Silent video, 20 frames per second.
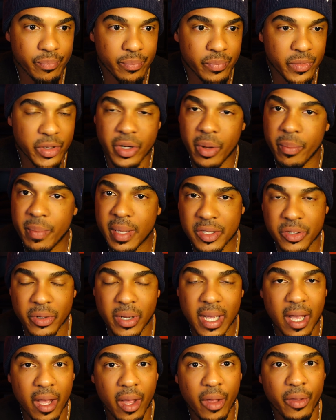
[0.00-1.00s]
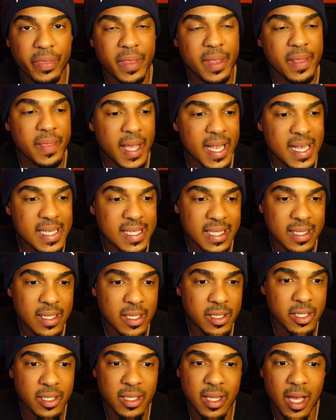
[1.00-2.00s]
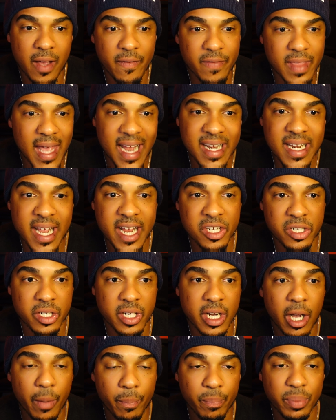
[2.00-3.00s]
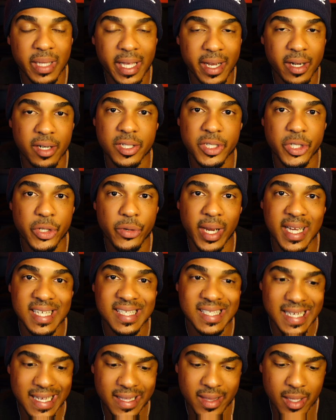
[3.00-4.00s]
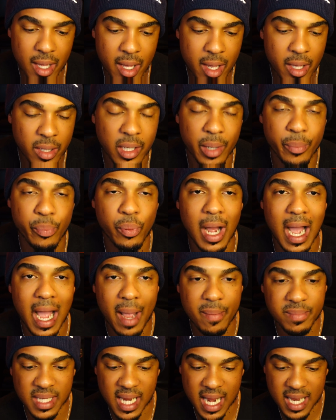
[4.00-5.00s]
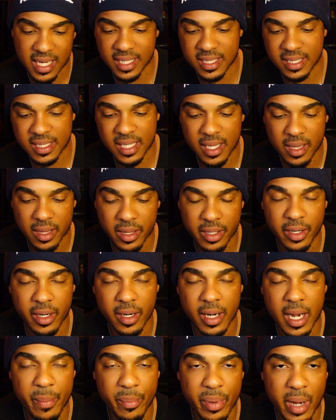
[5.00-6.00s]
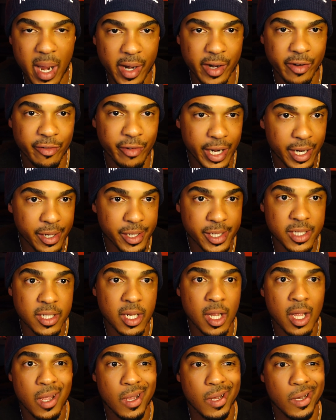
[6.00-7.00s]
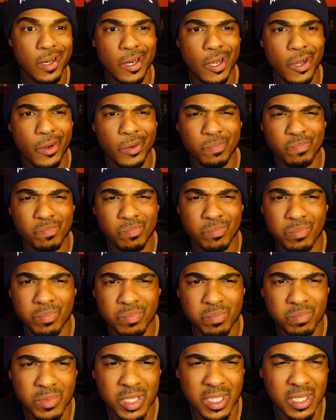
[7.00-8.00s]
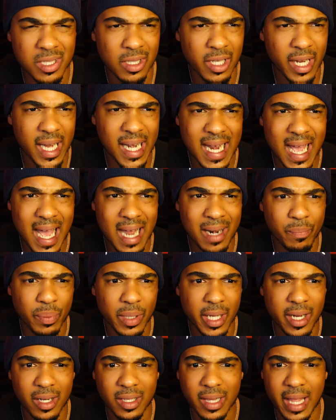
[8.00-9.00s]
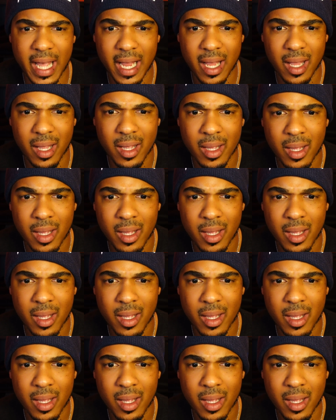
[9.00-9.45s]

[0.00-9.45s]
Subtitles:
mental health and things of that nature help players to extend their primes and extend their NBA careers. Just looking at a player like